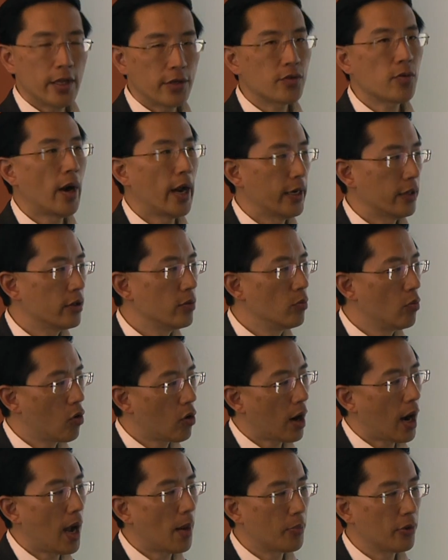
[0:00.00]
That's right. The
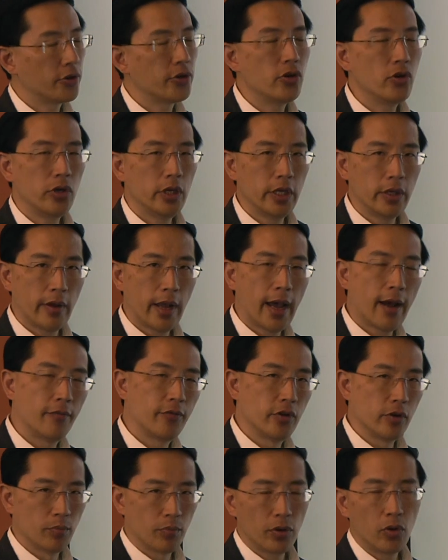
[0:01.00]
more opportunity you have
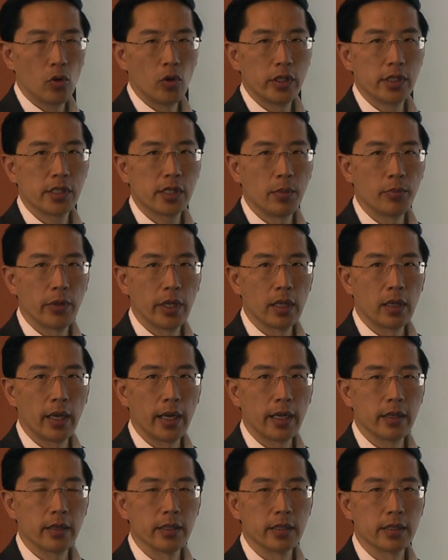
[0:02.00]
to employ something
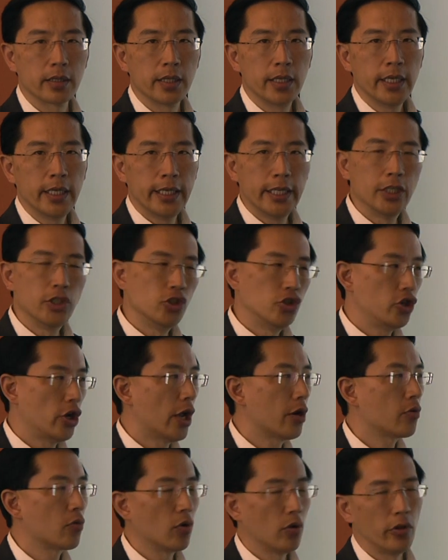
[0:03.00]
like this, in
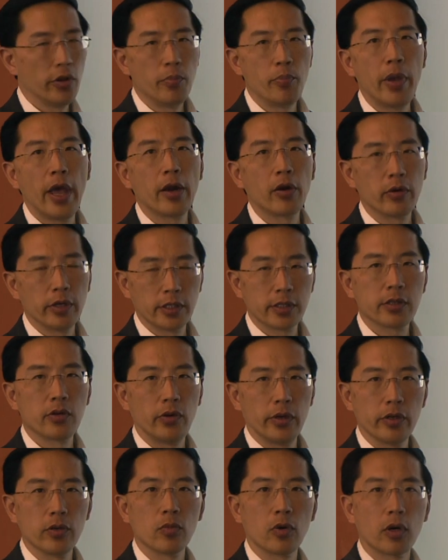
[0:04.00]
general, the better it's
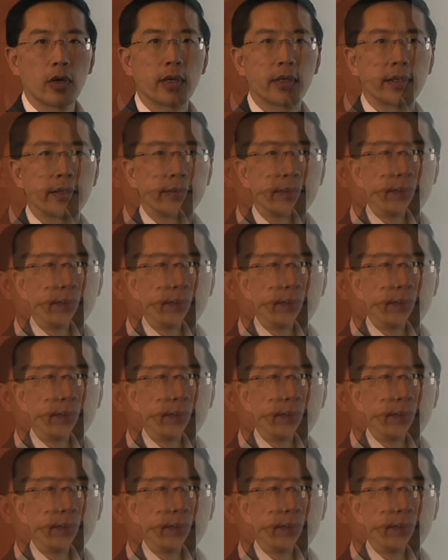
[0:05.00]
going to work.